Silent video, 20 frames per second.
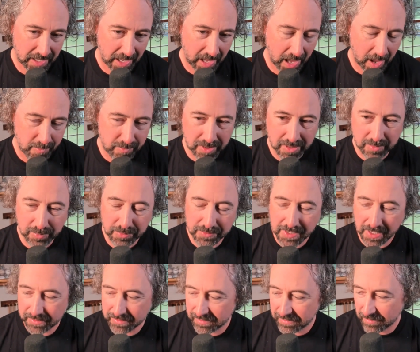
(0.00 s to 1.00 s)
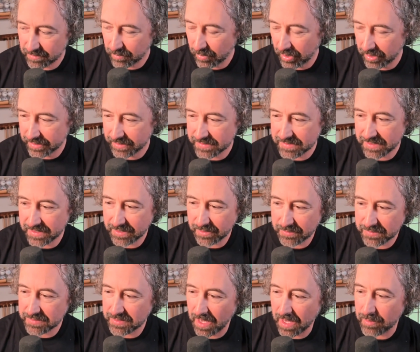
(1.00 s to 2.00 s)
I'm going to predict that the market is going to go
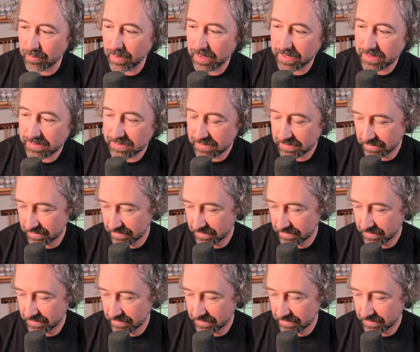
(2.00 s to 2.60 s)
sideways.